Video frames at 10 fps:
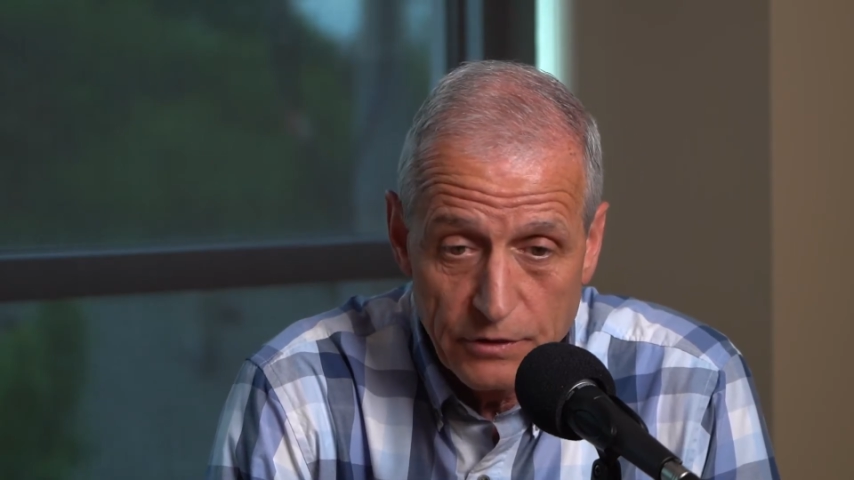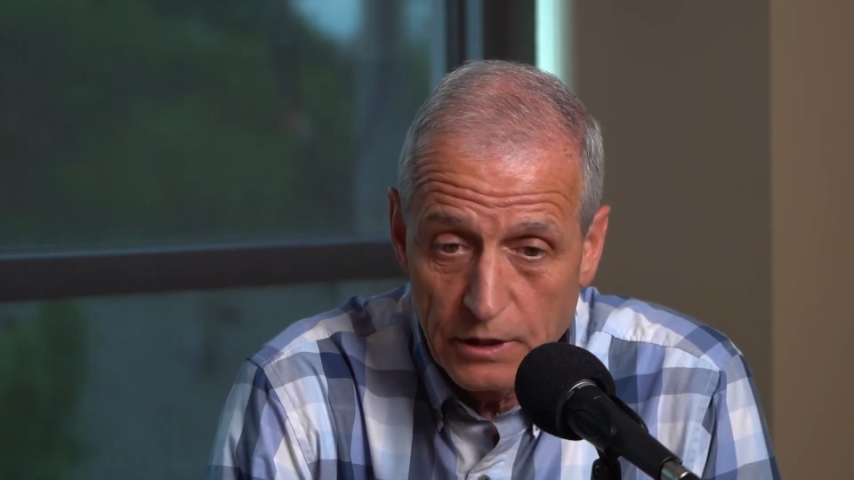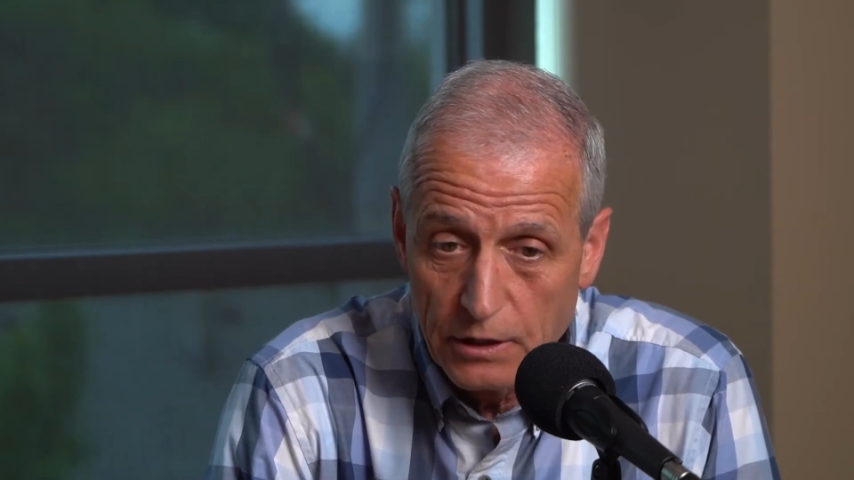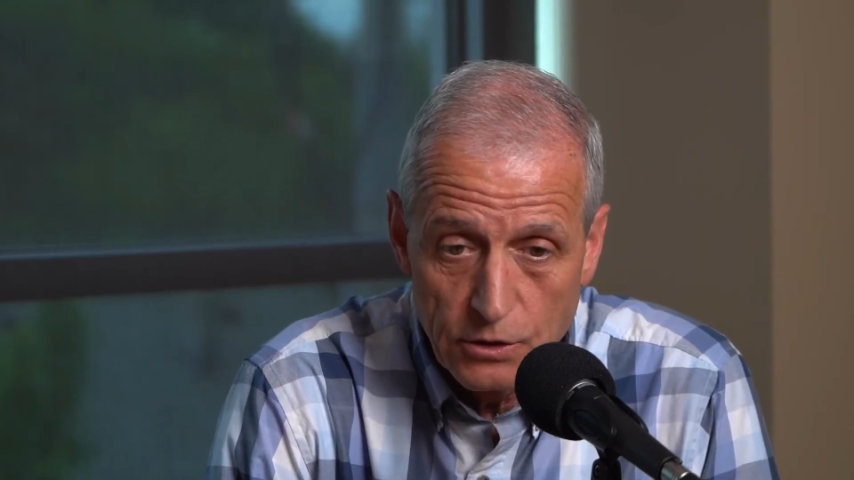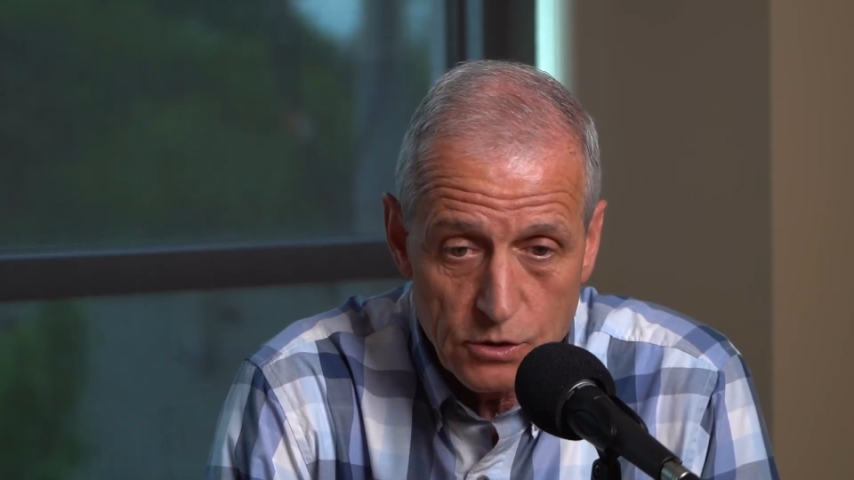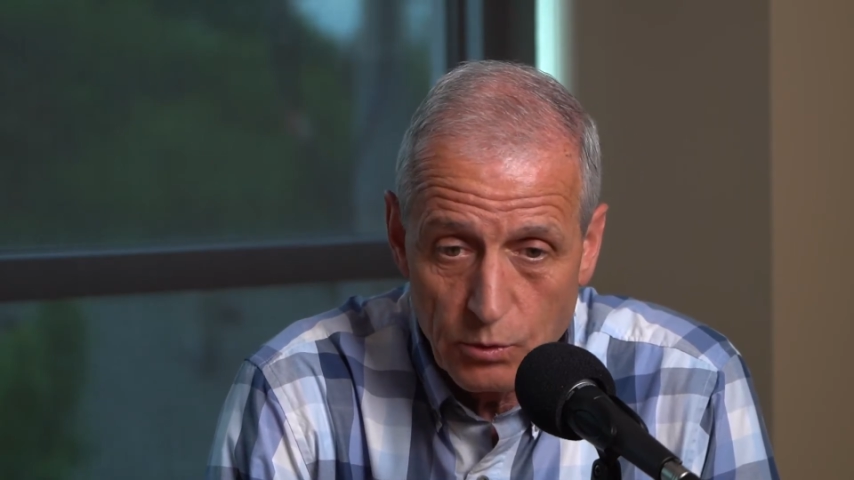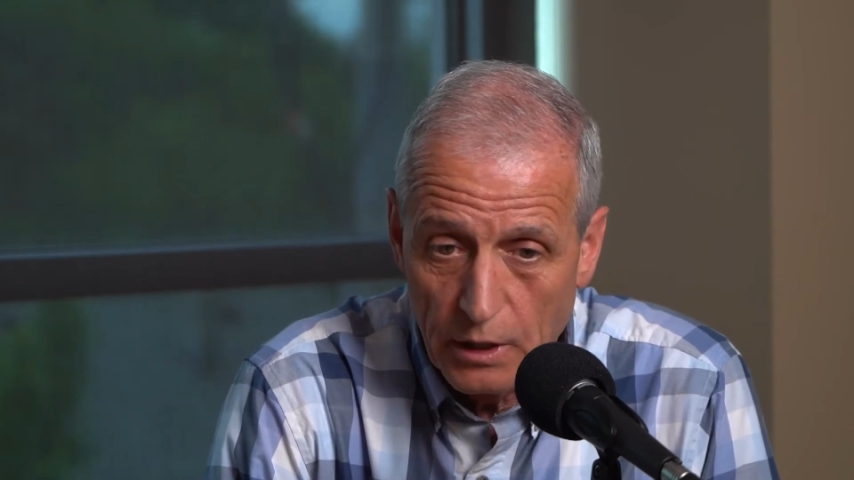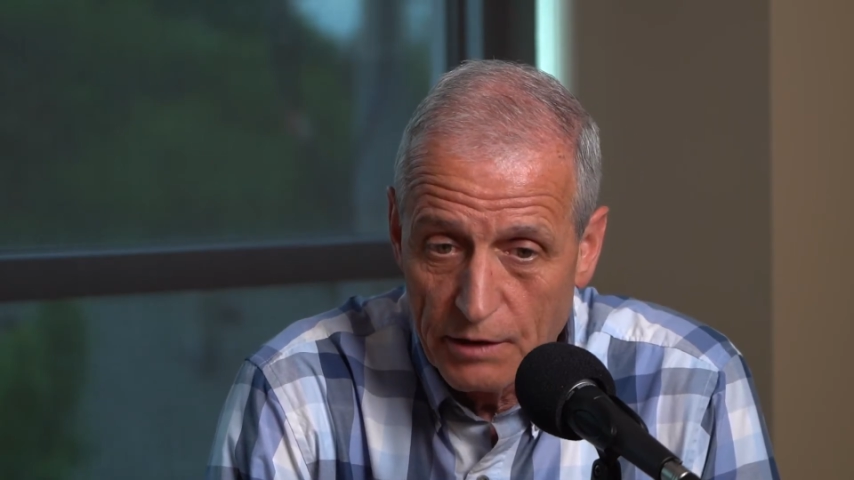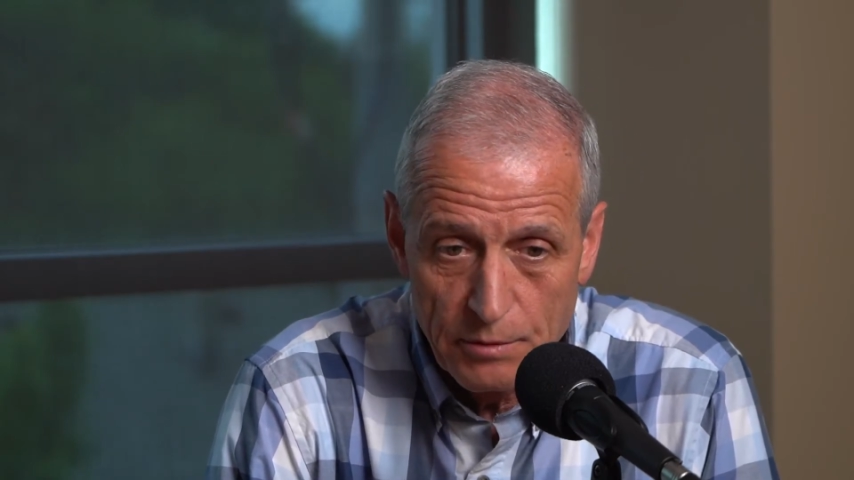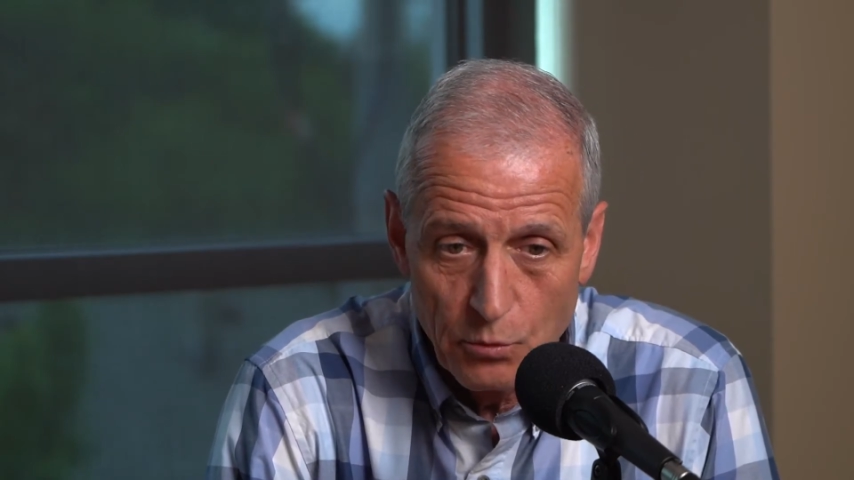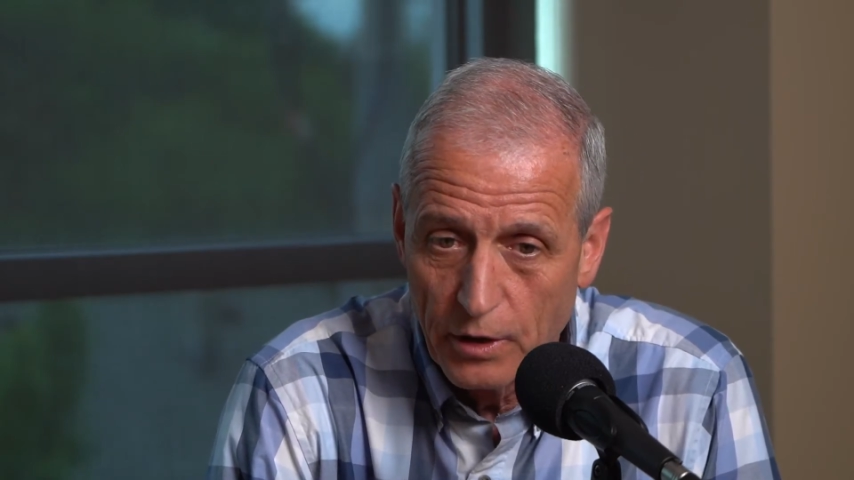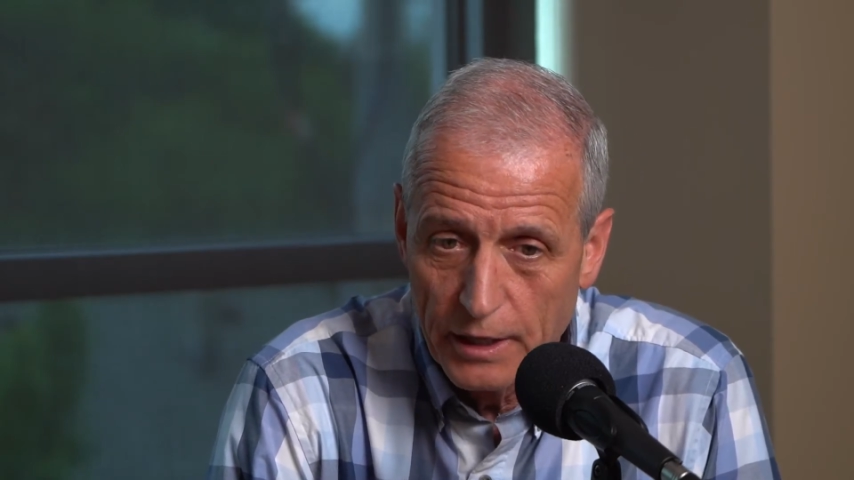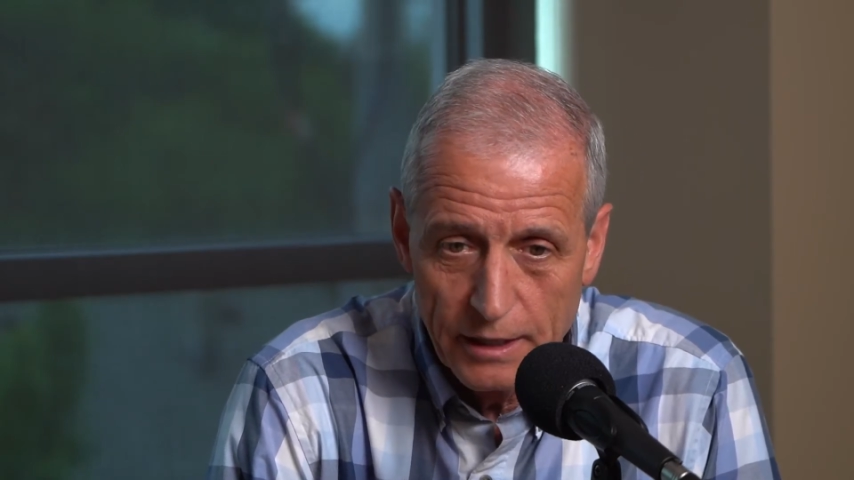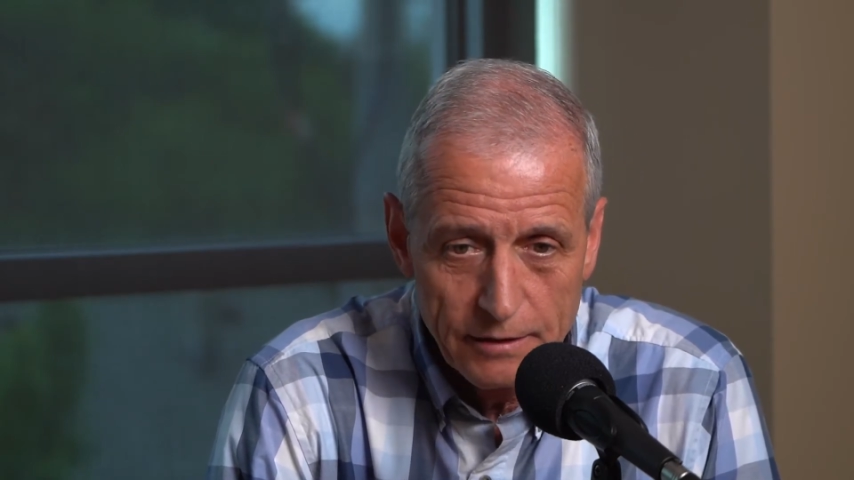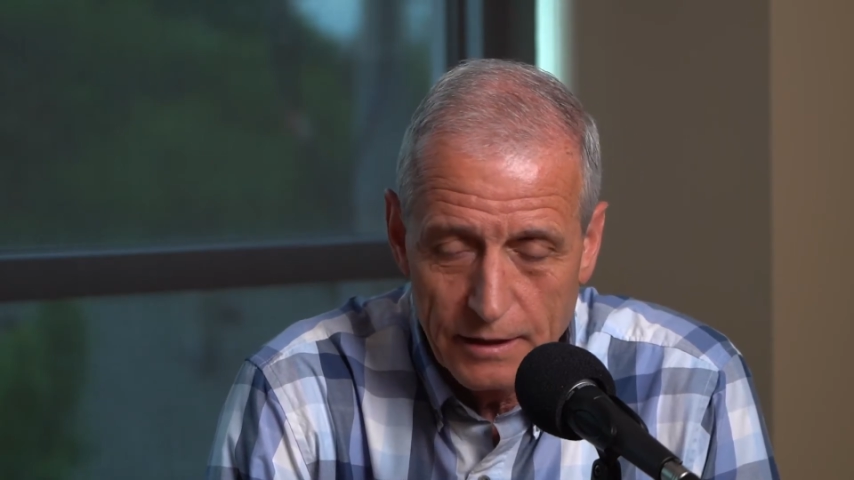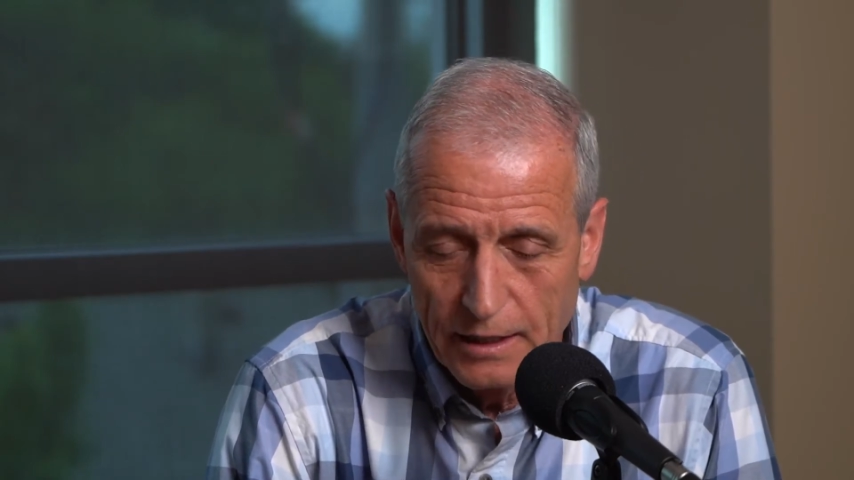years, where every morning,